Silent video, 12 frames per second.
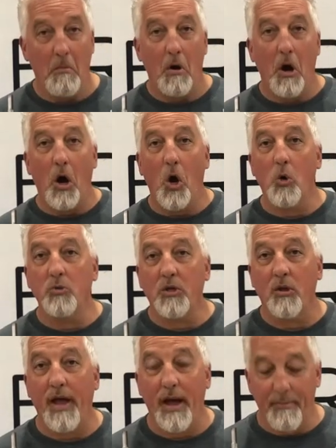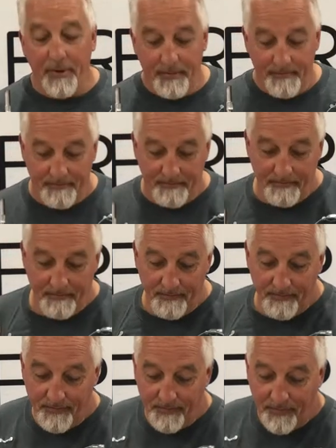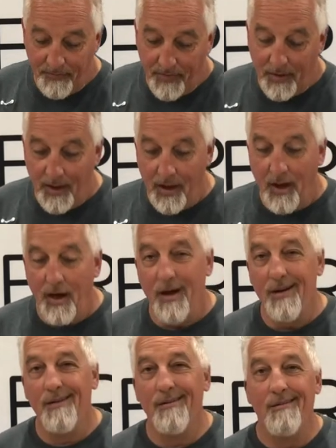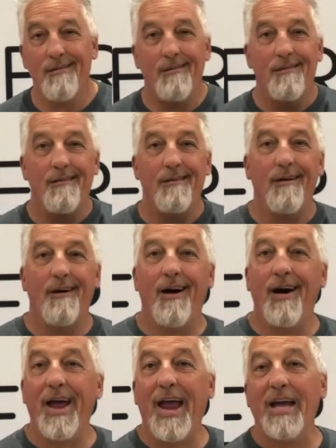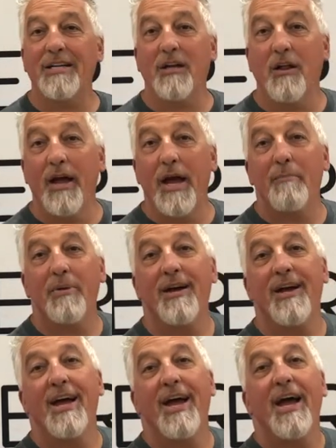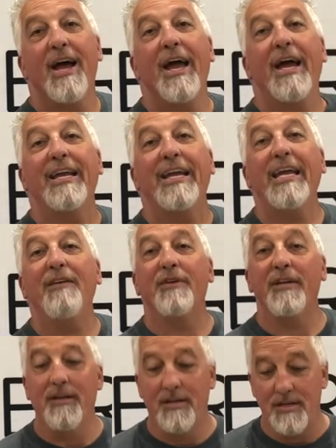a hose clamp, a hand clamp, and even